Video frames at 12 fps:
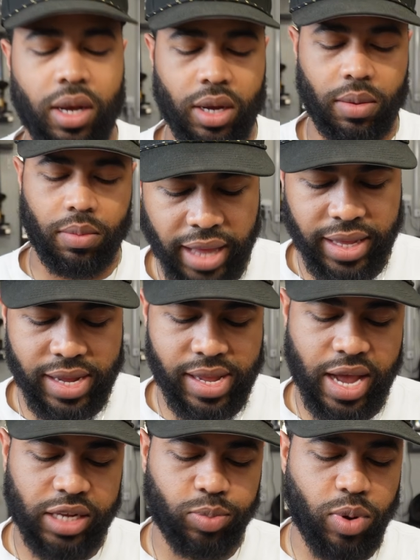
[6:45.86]
up. I think
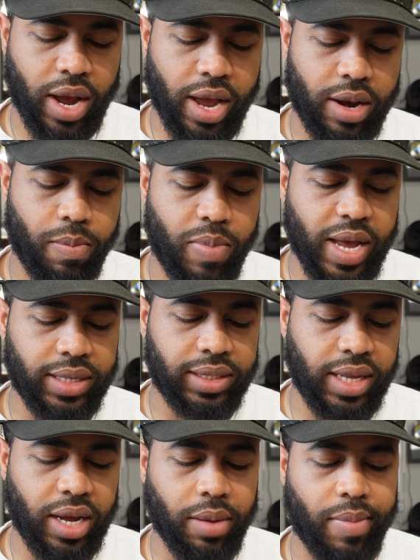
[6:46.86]
that's probably the best
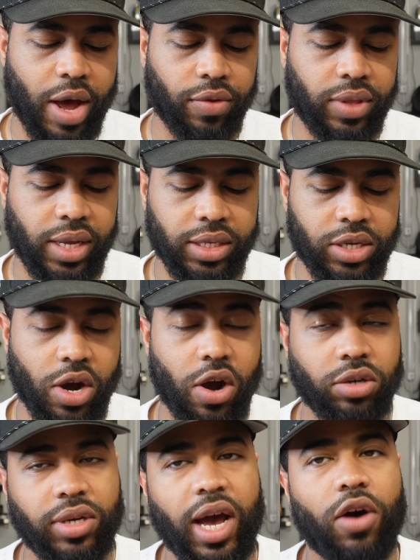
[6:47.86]
thing about these
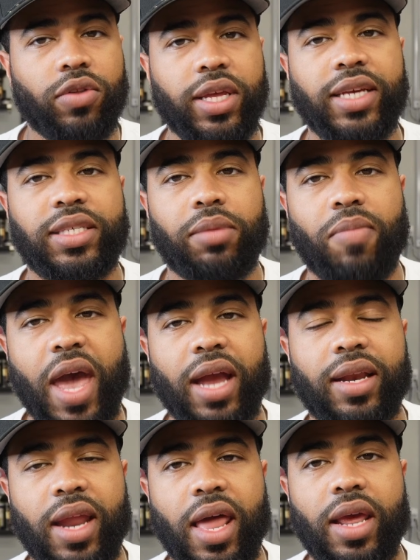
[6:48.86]
guards. Not only is it
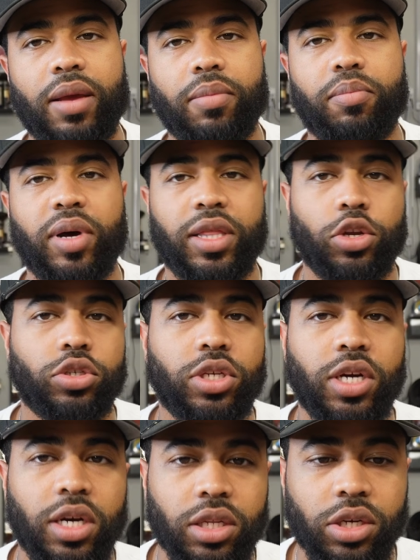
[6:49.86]
magnetic, but there's
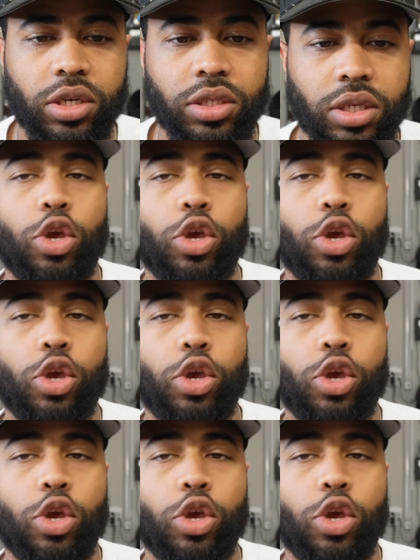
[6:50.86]
colors.